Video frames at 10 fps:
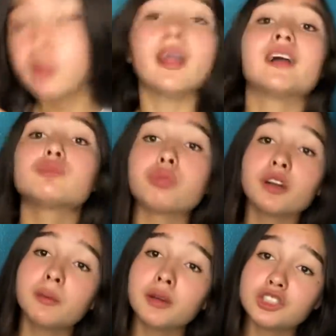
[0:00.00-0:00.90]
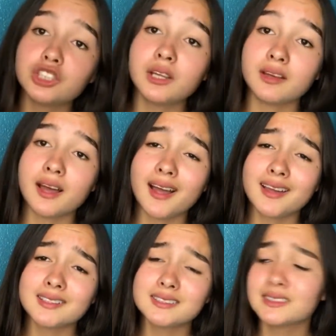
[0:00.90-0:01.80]
That's pretty much it,
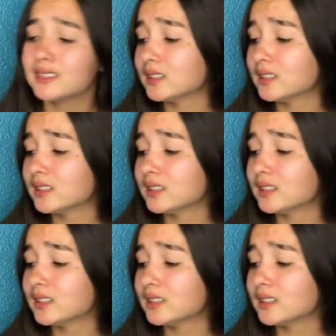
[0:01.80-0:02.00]
guys.